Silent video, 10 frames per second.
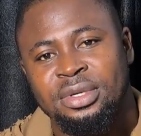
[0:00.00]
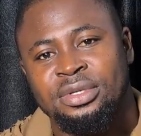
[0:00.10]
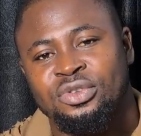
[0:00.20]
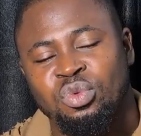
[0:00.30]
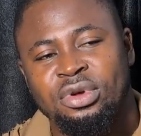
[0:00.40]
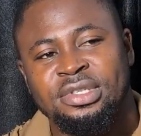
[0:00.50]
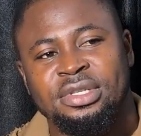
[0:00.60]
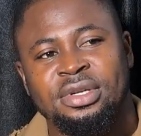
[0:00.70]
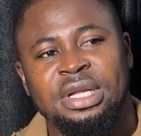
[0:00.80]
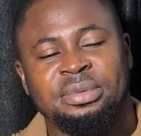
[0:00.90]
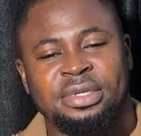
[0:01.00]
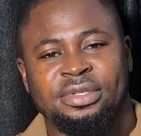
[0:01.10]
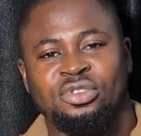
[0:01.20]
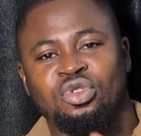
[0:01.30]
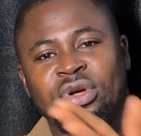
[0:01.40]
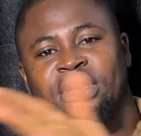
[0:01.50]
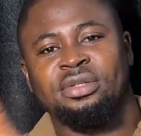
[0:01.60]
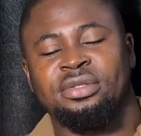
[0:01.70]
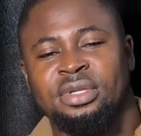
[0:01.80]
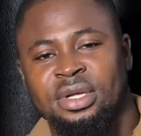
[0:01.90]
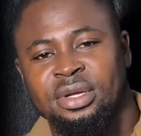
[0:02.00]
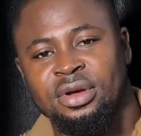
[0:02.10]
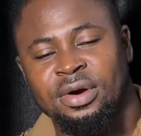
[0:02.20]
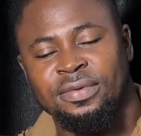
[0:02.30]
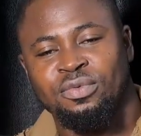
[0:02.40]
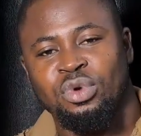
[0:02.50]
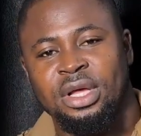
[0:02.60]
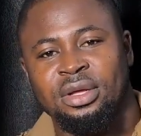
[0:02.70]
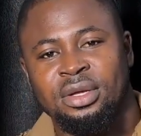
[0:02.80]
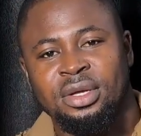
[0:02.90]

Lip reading: So once the rhythm is going halfway,